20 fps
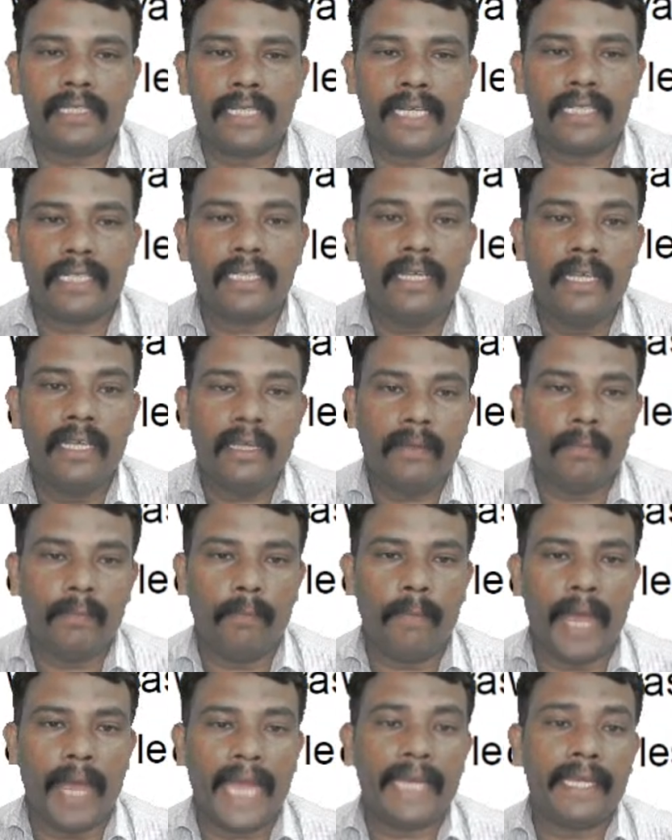strict
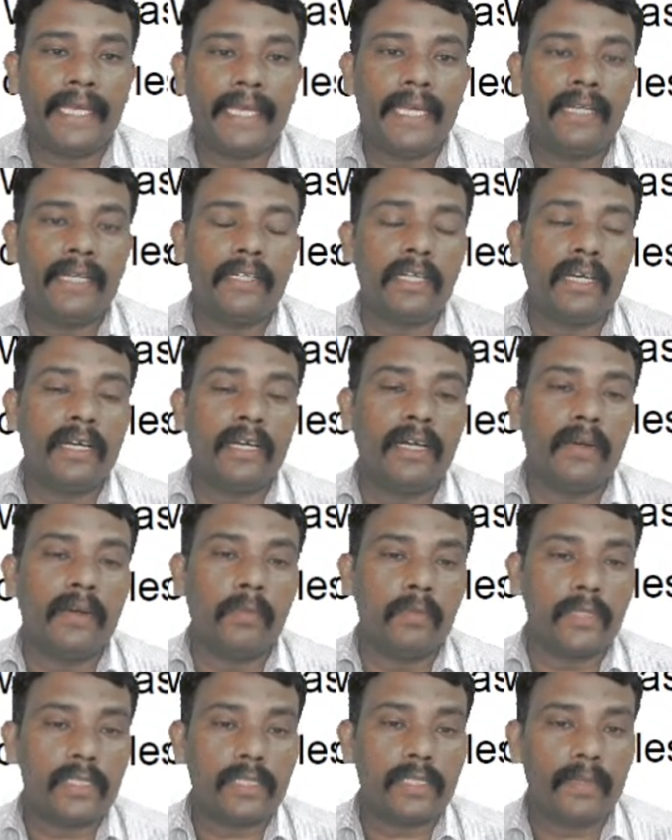banking
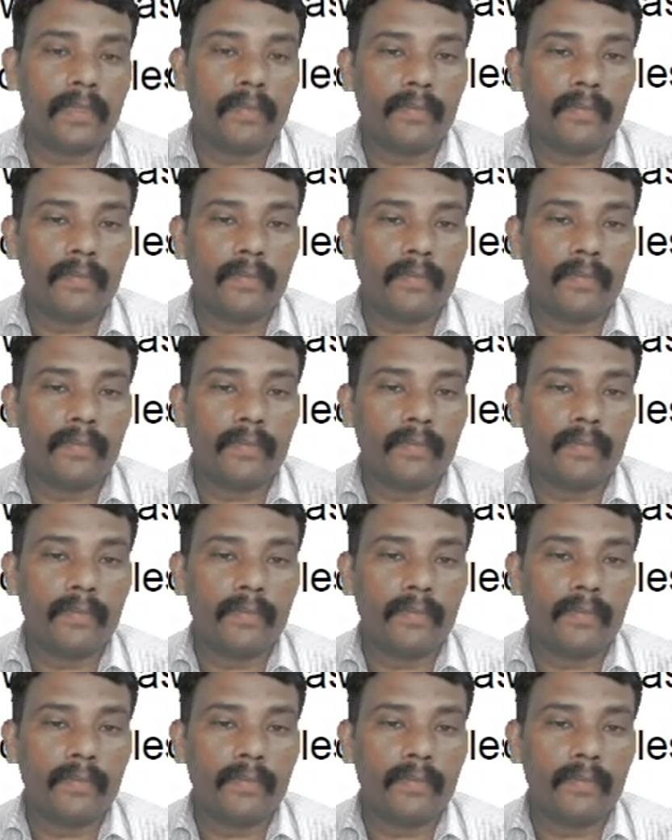terms